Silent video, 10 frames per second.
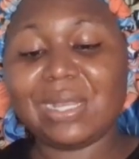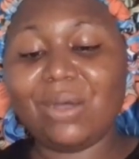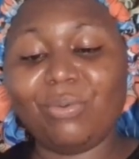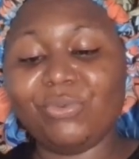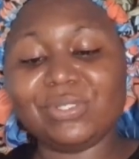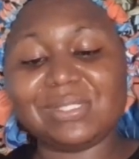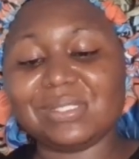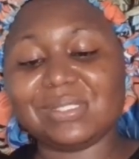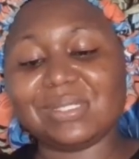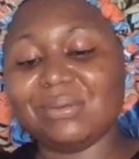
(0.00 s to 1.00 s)

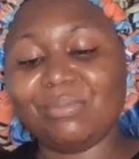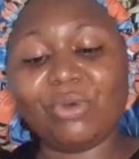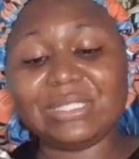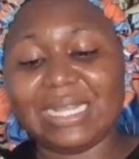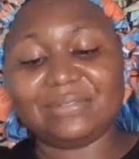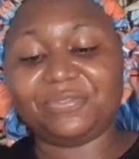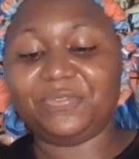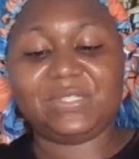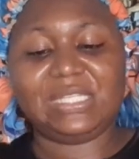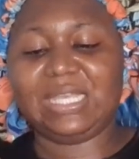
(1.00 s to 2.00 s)
almost more than
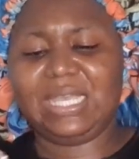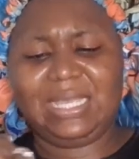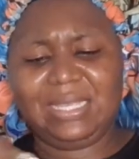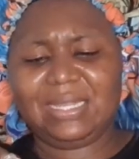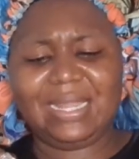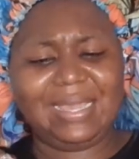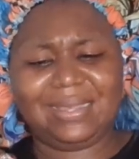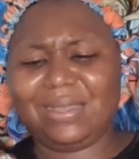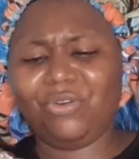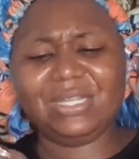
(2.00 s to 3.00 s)
50k.
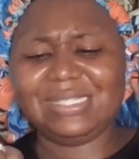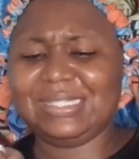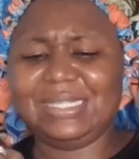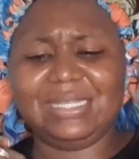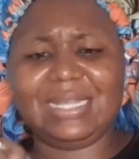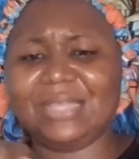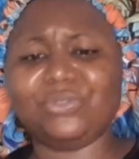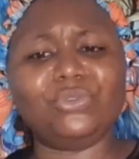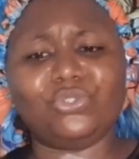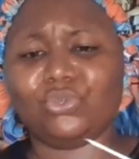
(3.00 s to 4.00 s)
Like honestly, like
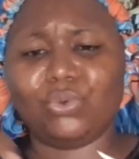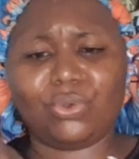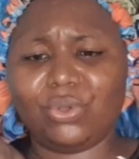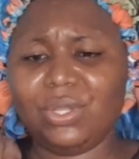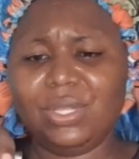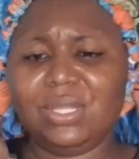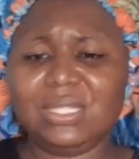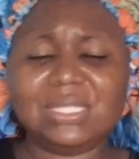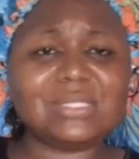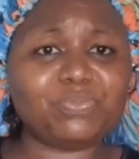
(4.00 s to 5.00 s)
no joke,
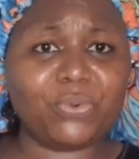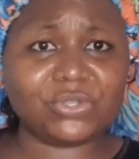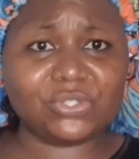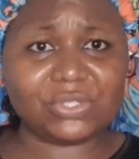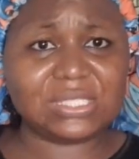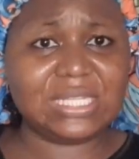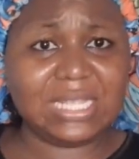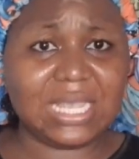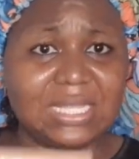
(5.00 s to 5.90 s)
this box you're seeing here,